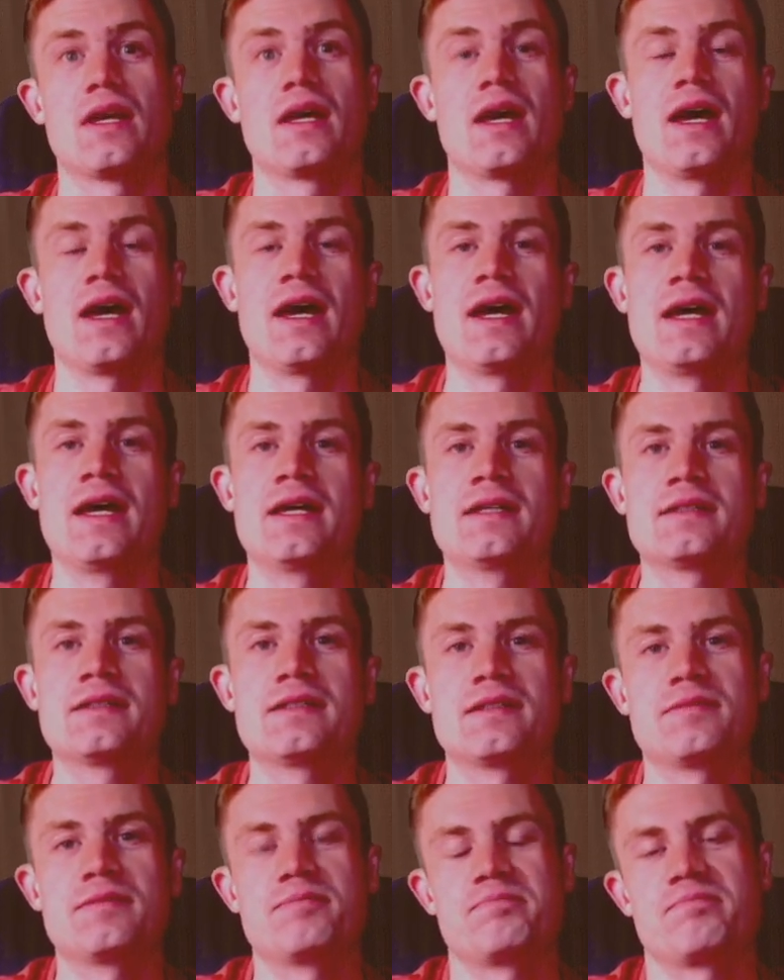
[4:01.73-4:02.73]
And
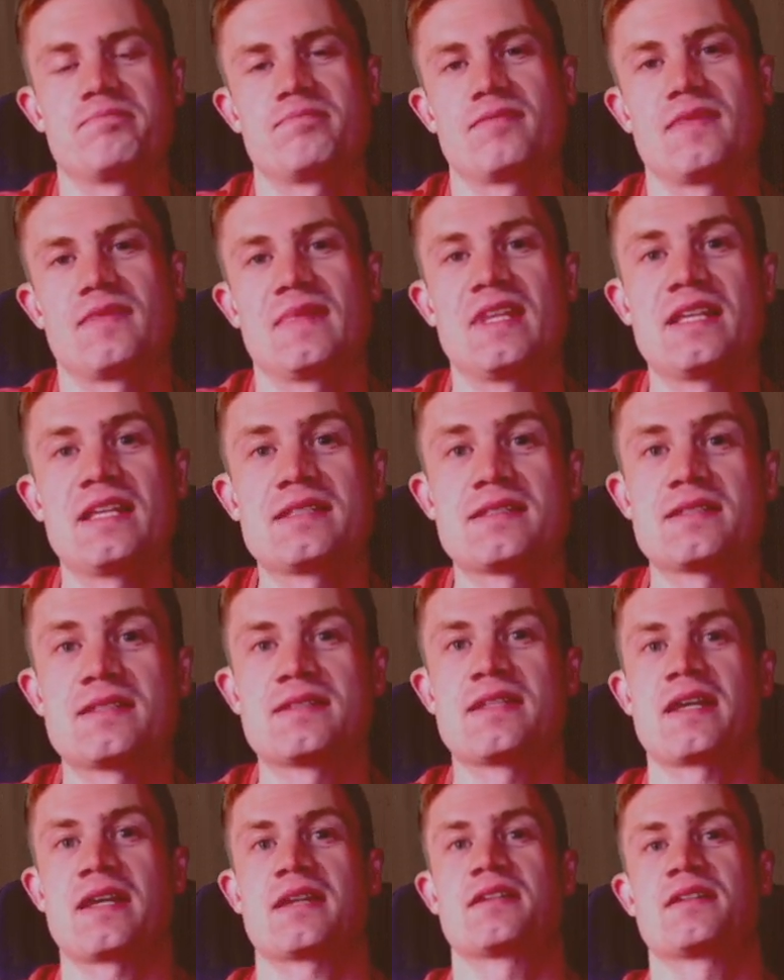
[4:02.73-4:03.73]
that's the
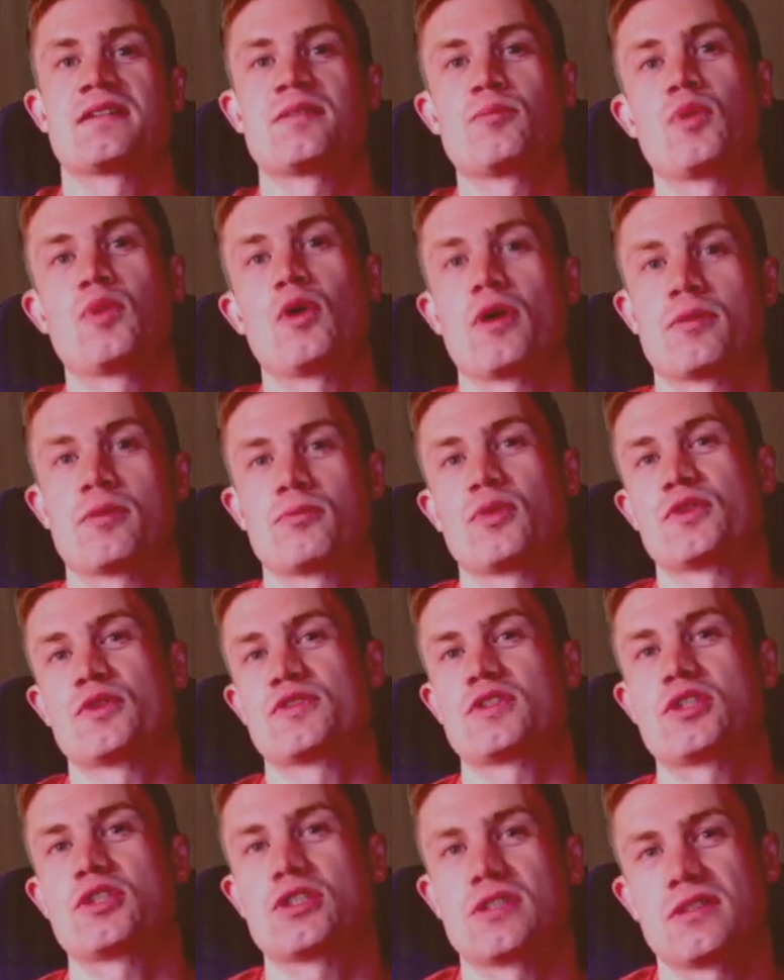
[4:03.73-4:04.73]
second important
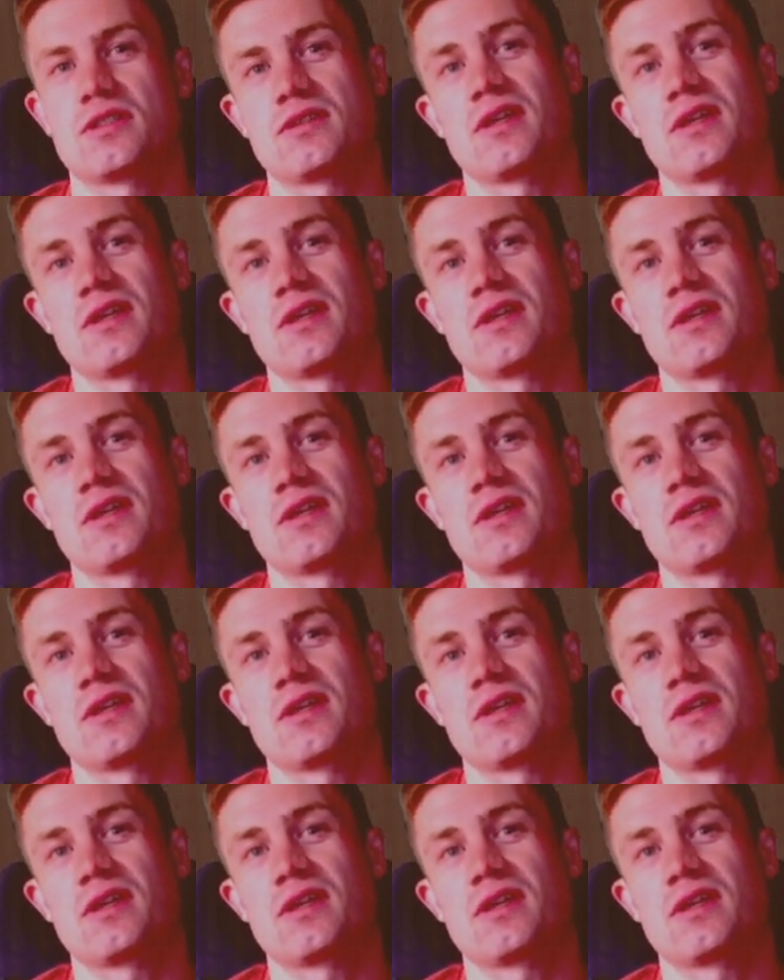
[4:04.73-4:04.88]
position in the